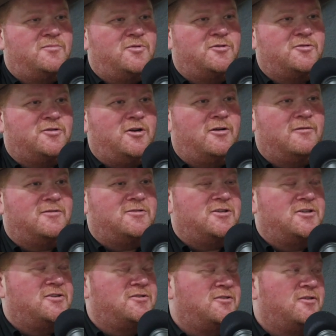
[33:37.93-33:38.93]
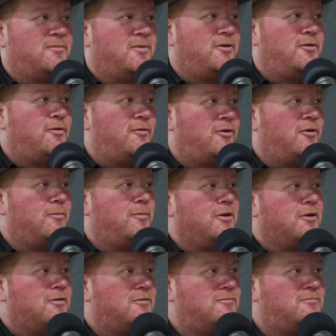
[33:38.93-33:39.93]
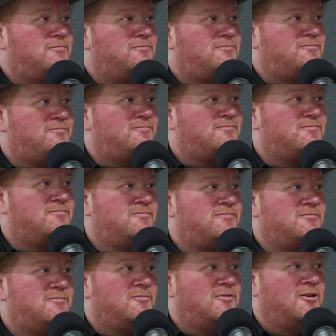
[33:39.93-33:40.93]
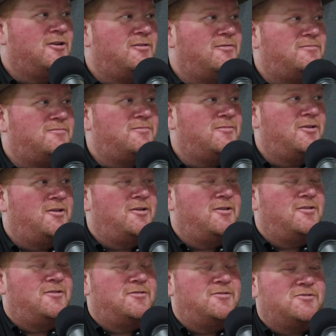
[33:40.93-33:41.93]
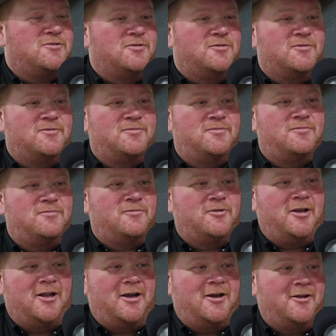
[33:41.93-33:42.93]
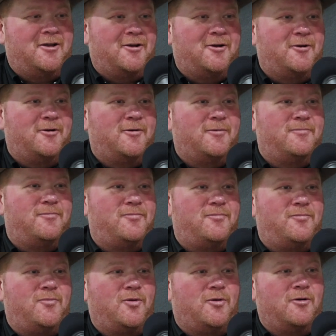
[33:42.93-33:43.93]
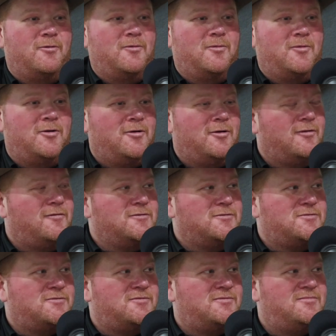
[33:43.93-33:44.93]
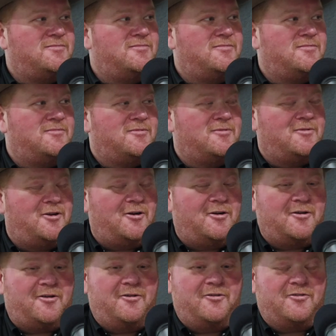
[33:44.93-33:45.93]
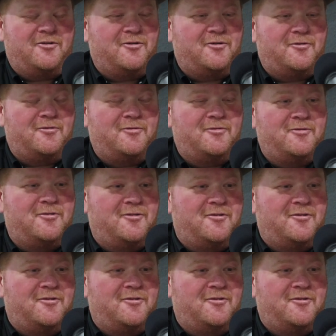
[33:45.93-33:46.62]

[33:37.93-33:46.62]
there's a conversation that me and you need to meet. Right. So we line that up. You come in my office, cocky as hell,